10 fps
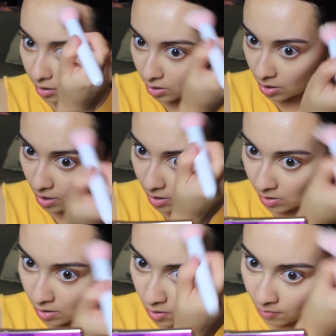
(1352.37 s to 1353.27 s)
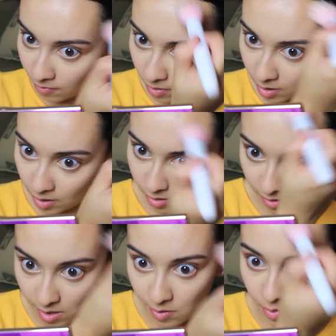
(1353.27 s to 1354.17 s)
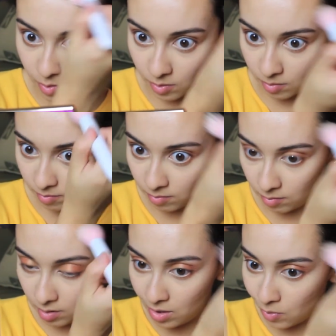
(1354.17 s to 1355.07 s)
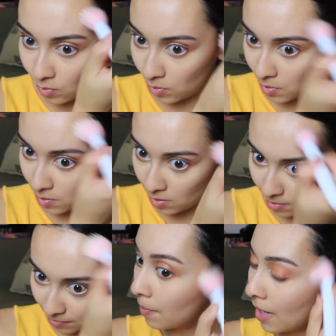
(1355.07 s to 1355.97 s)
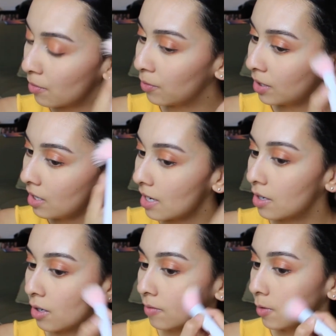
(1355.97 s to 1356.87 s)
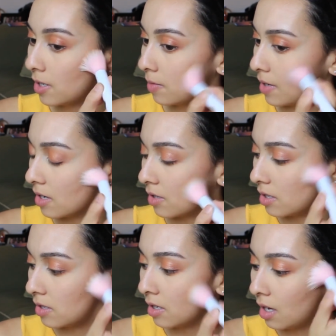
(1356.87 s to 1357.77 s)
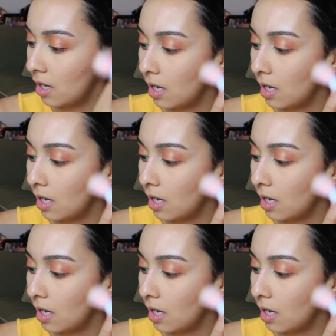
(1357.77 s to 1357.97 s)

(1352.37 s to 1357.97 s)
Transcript: She's known for her single New Rules, but I really like her voice because it's